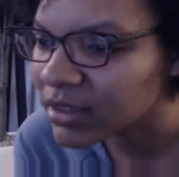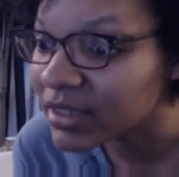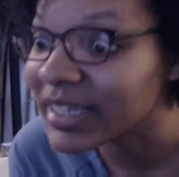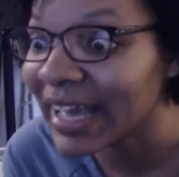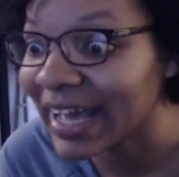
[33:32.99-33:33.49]

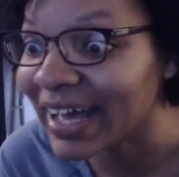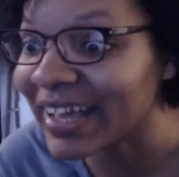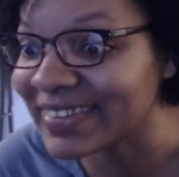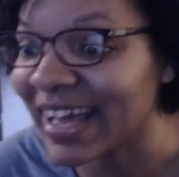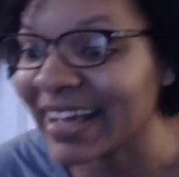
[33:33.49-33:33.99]
Yeah,
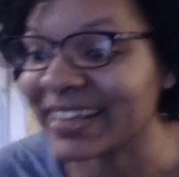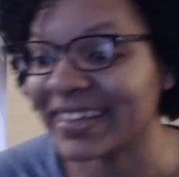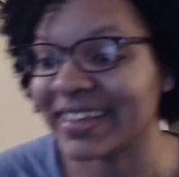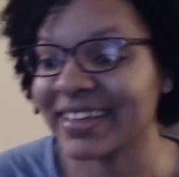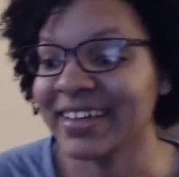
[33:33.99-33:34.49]

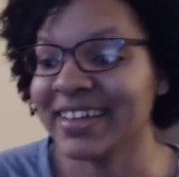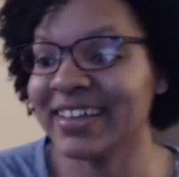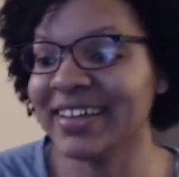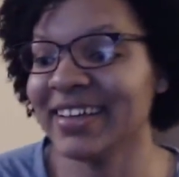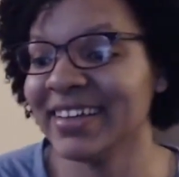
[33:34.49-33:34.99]
exactly.
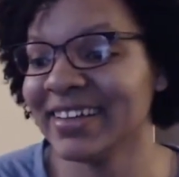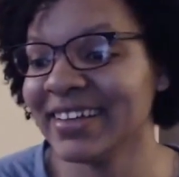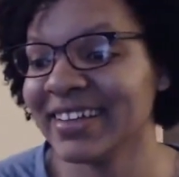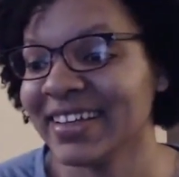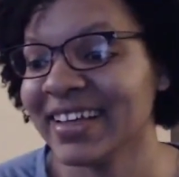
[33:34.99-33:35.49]

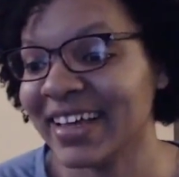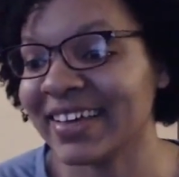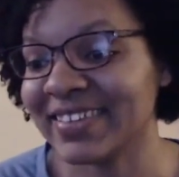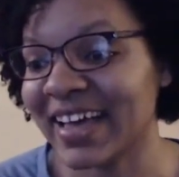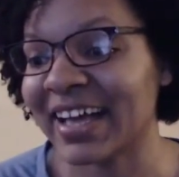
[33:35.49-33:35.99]

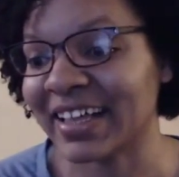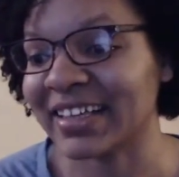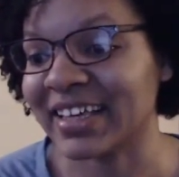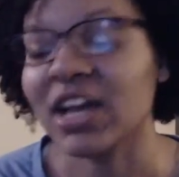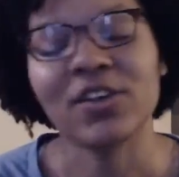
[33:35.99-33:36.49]

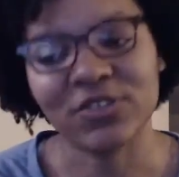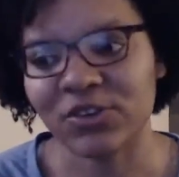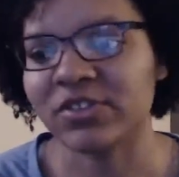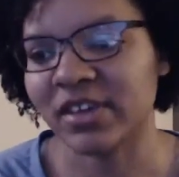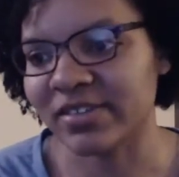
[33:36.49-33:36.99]
Exactly.
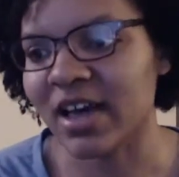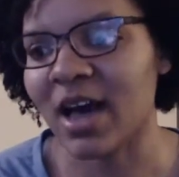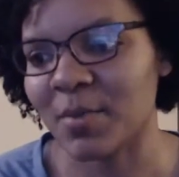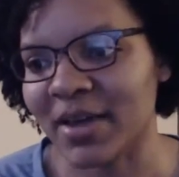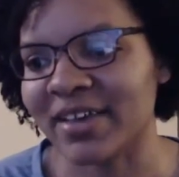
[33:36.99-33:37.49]
Cersei is a
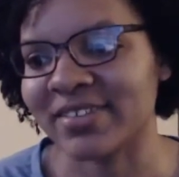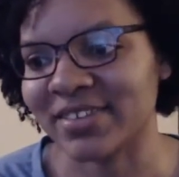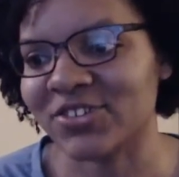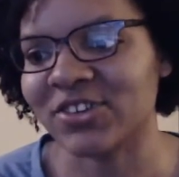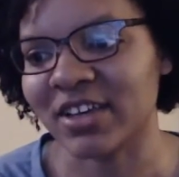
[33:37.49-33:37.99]
hot mess.
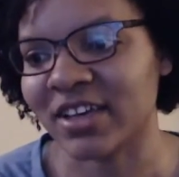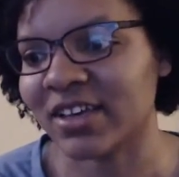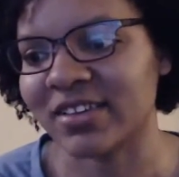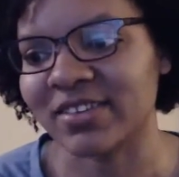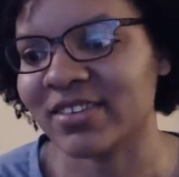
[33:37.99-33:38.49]
She
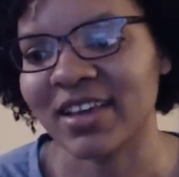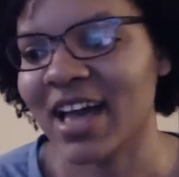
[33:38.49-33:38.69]
is.